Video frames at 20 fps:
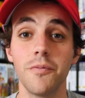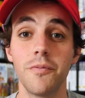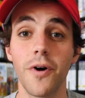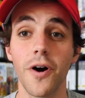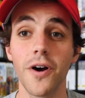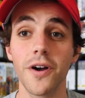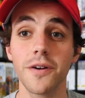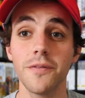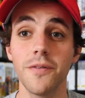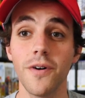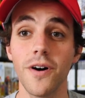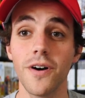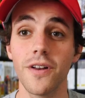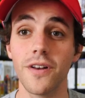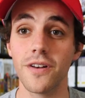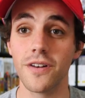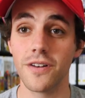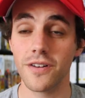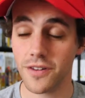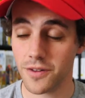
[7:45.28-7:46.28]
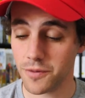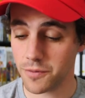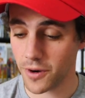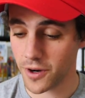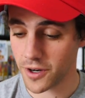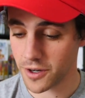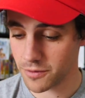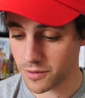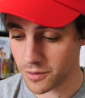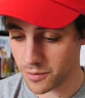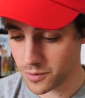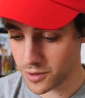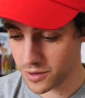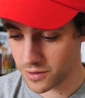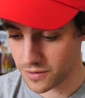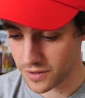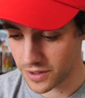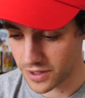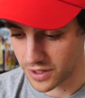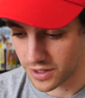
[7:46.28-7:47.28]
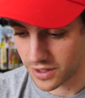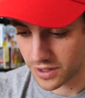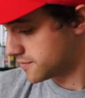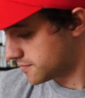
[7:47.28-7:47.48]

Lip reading: Pokemon, the Pokemon movie.